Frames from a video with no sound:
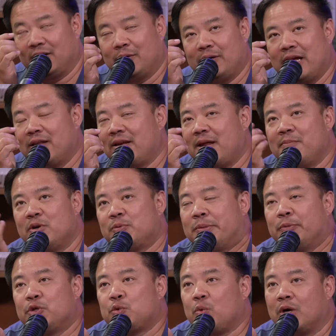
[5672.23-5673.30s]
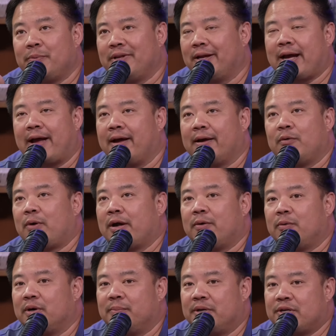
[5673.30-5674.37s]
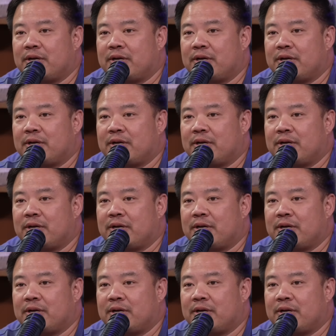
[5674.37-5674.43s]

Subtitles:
And most people just want to be like, I don't want to measure.